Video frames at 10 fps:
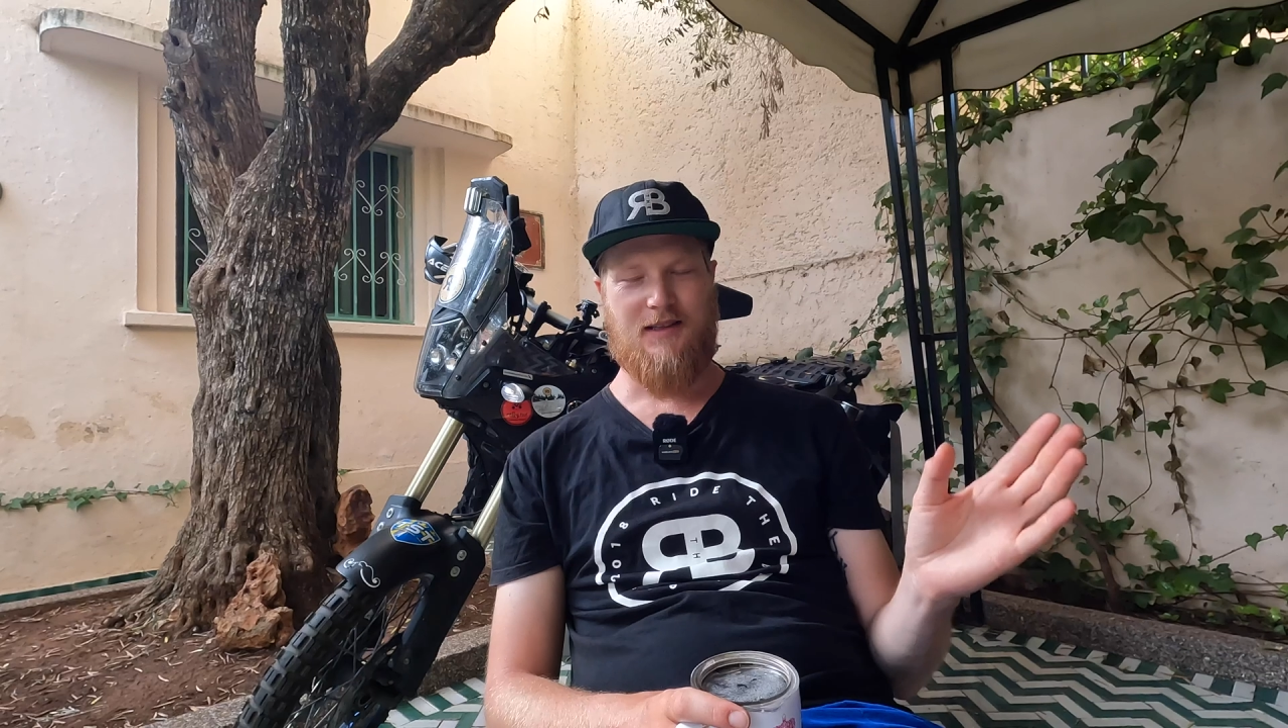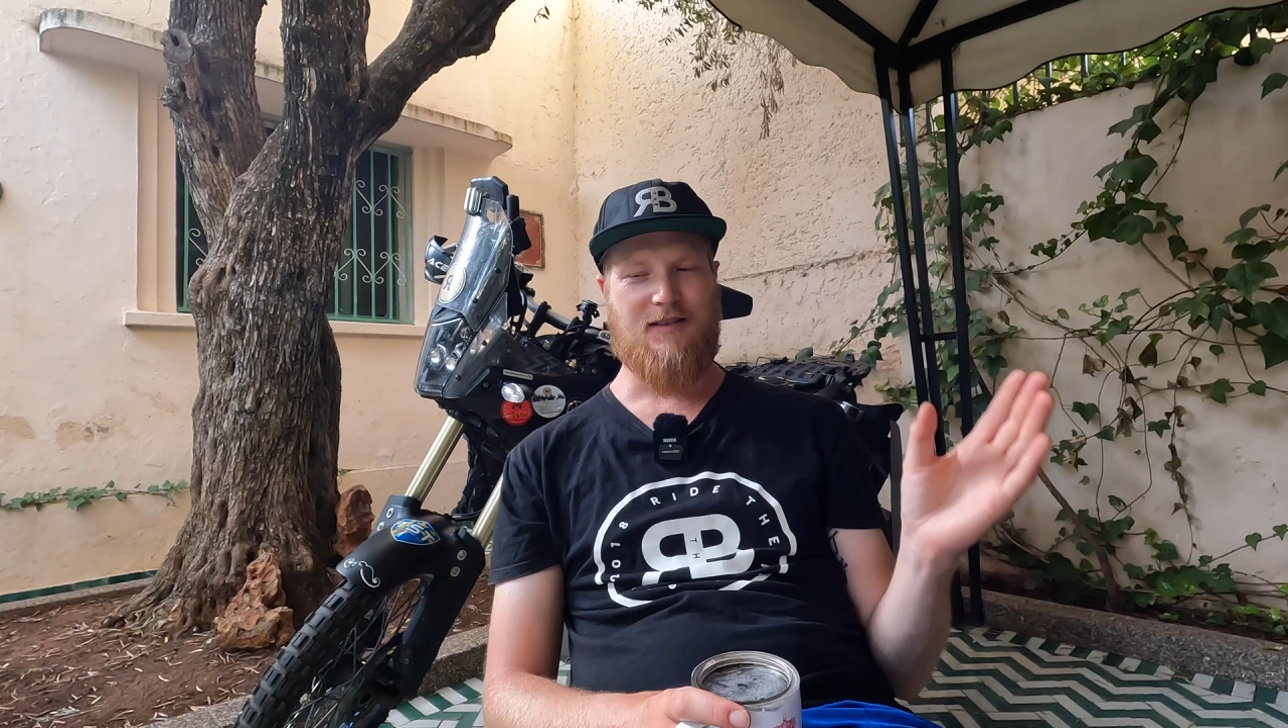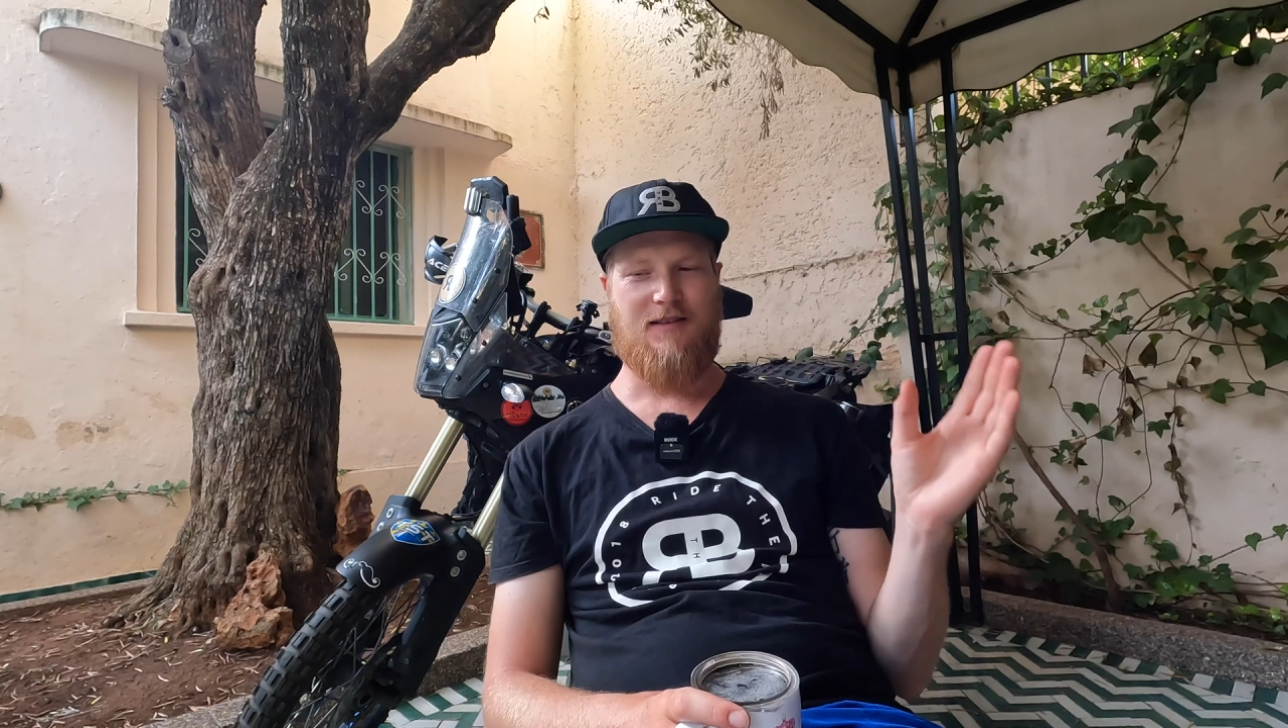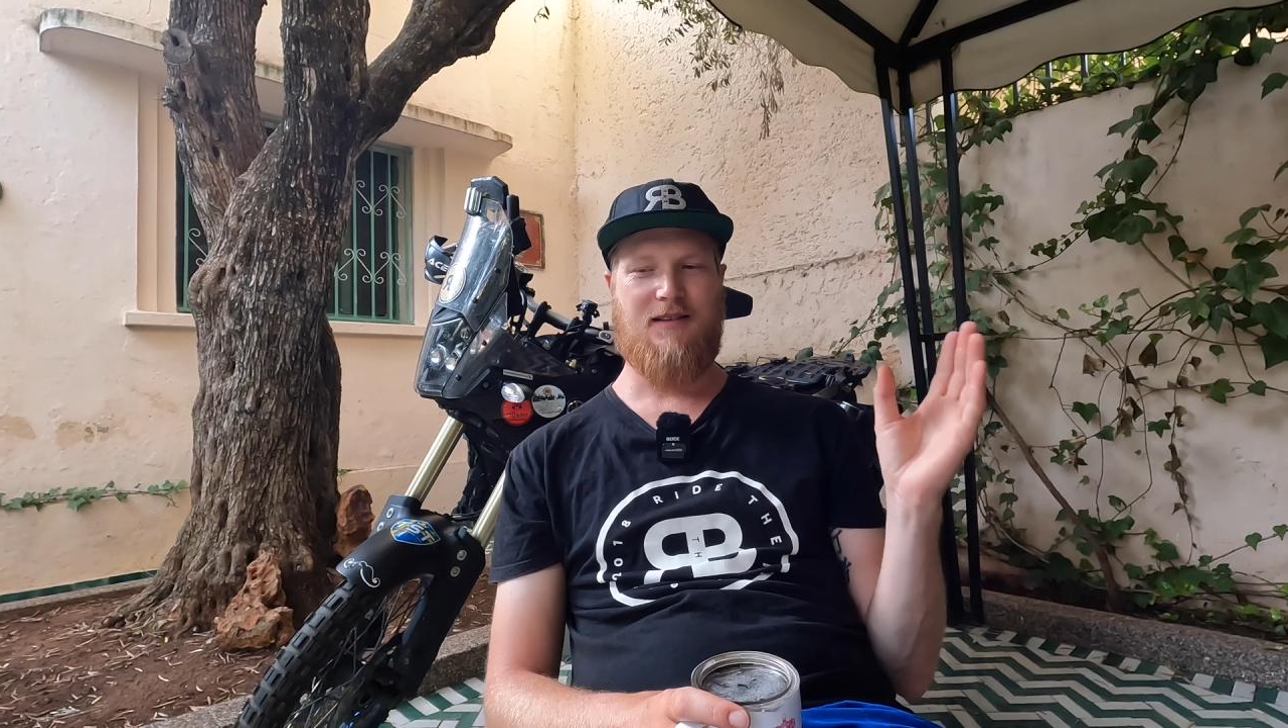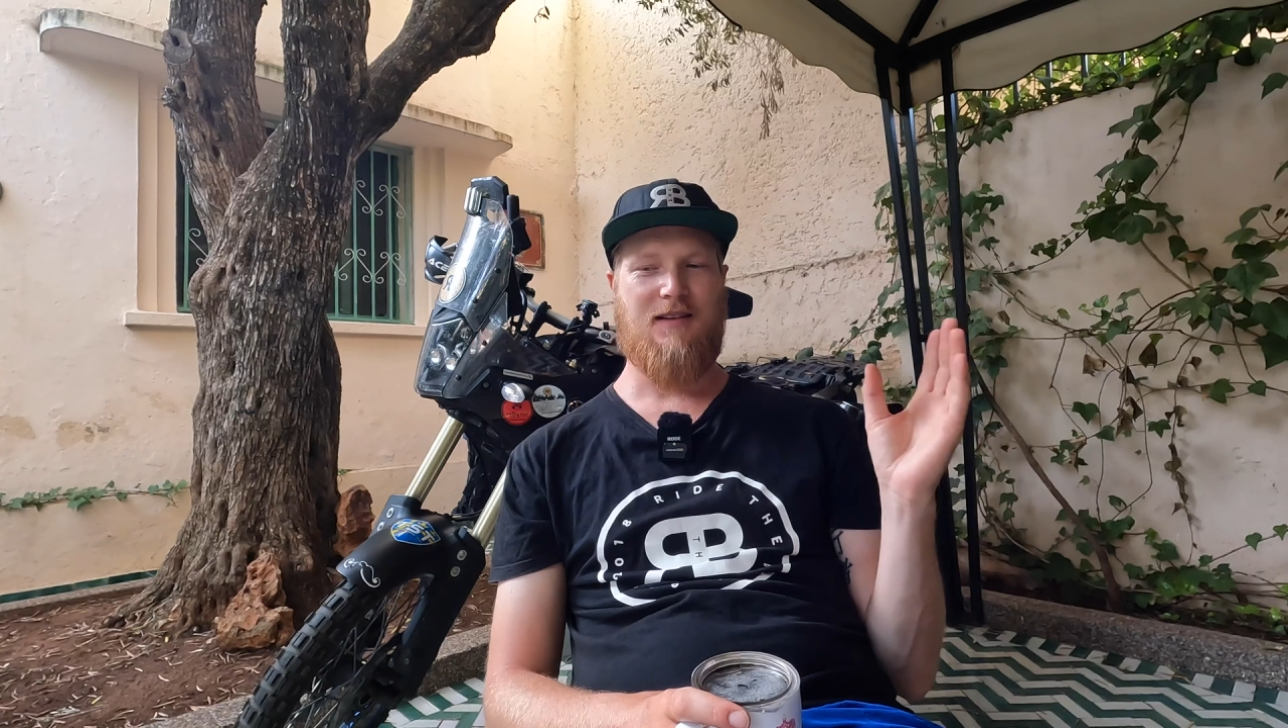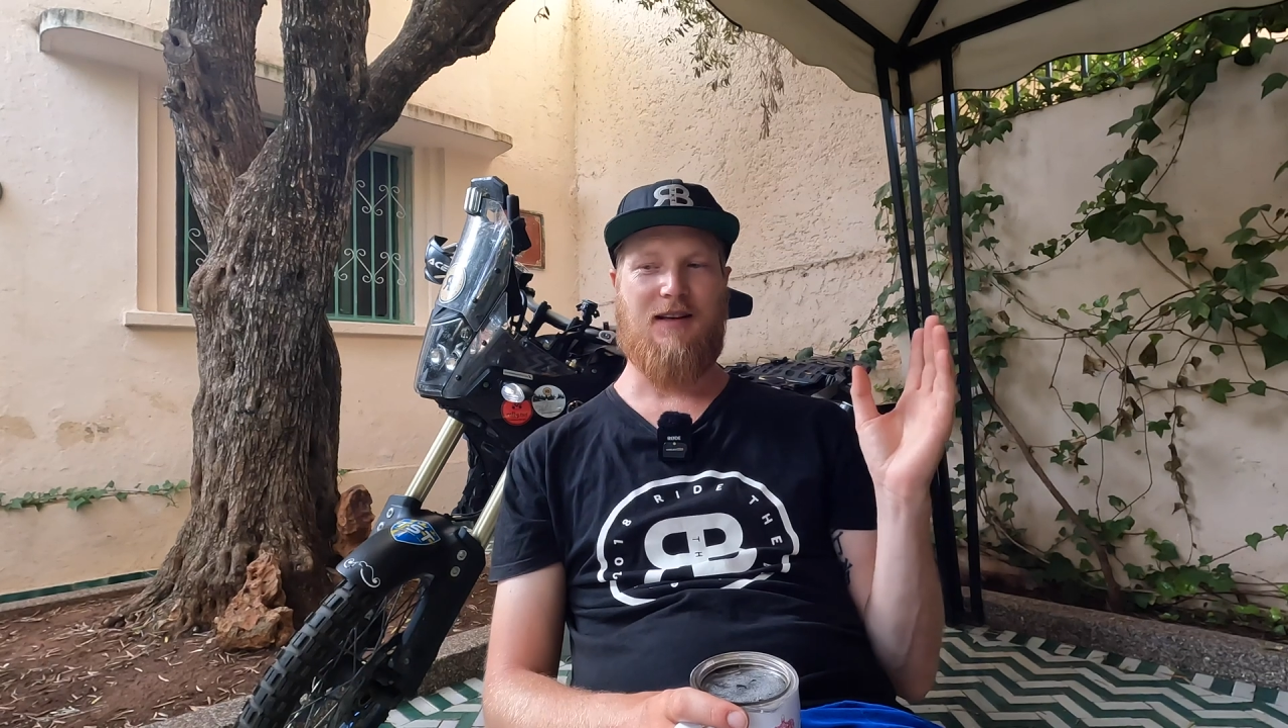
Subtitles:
and